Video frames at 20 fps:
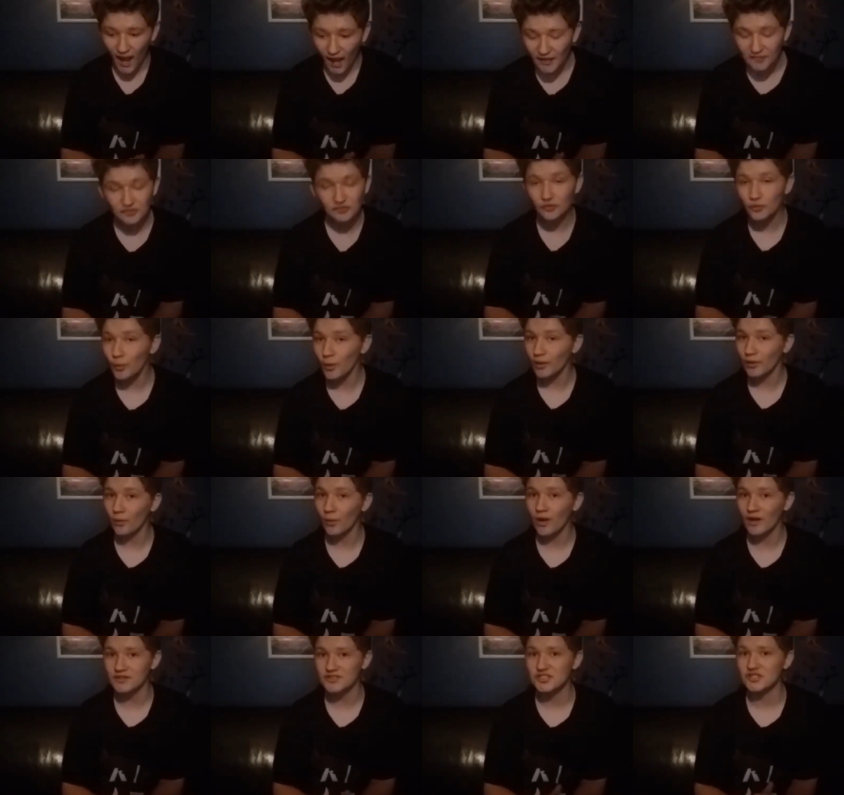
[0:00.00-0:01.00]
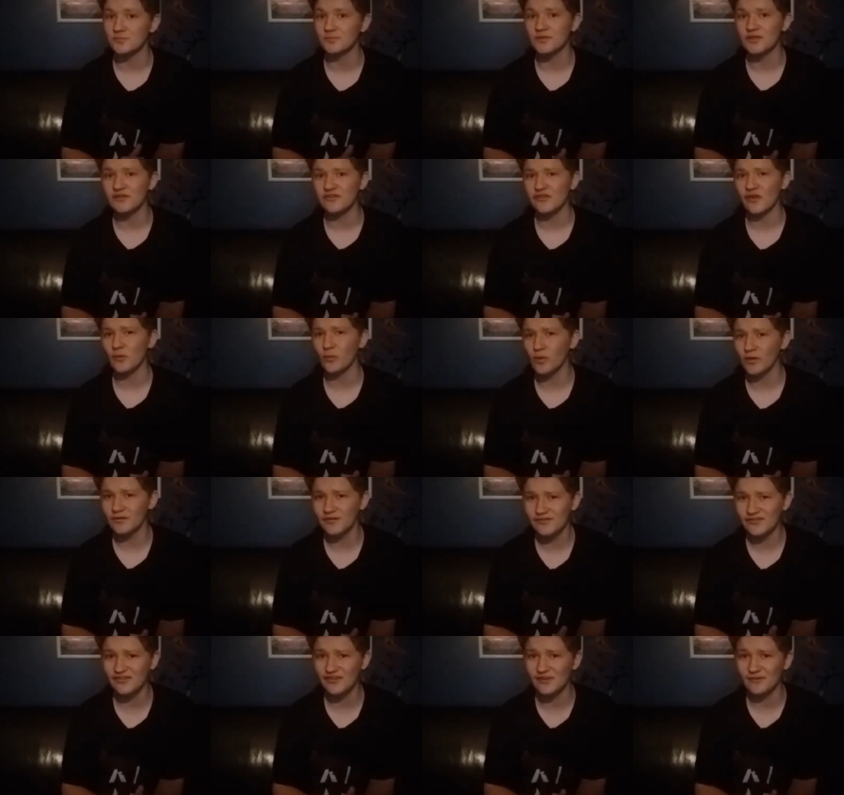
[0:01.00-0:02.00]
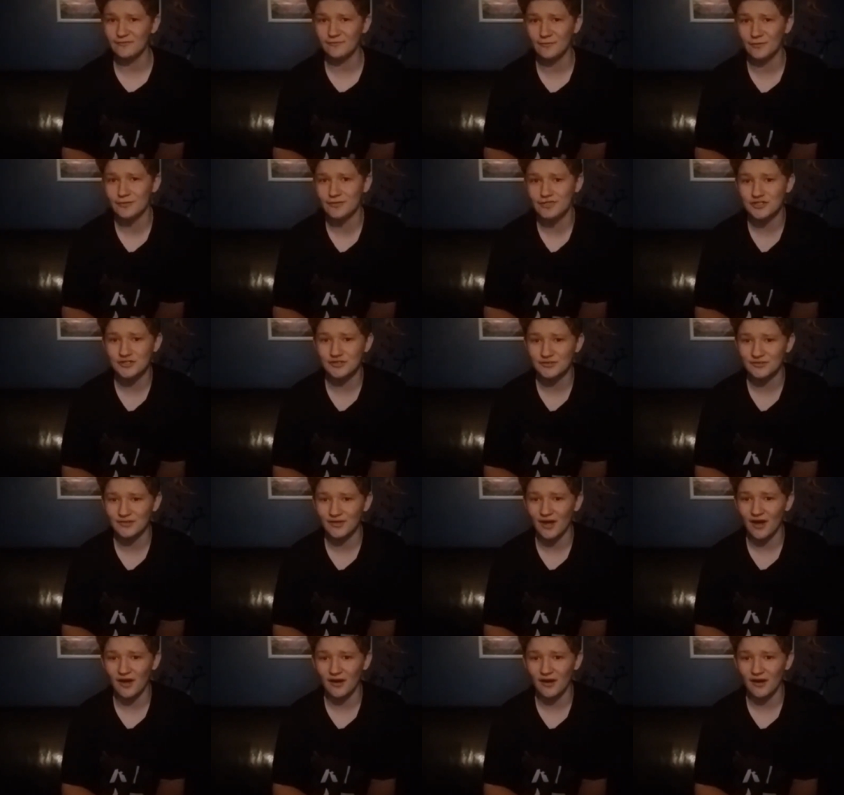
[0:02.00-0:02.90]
I do want to watch it, because I want to see a version